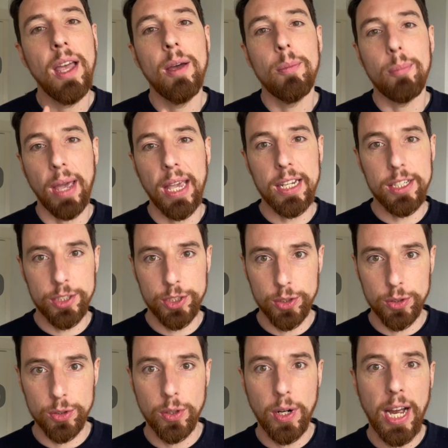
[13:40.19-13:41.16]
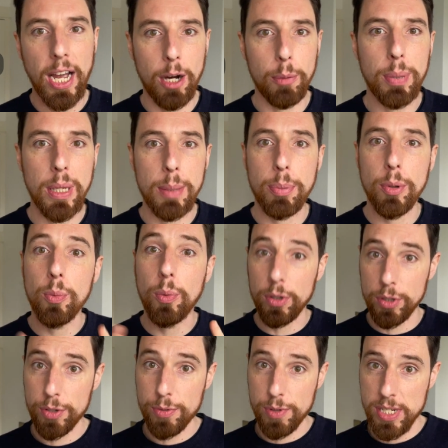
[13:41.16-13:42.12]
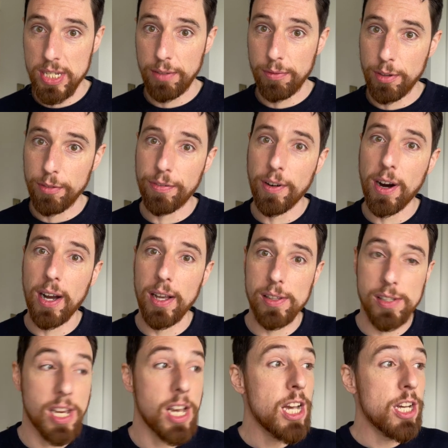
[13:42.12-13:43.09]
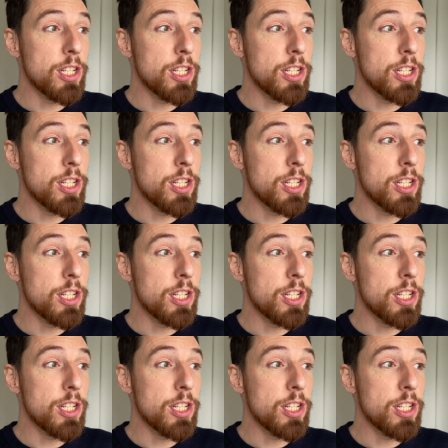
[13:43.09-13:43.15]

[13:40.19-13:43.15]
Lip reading: make sure how people want to receive the files.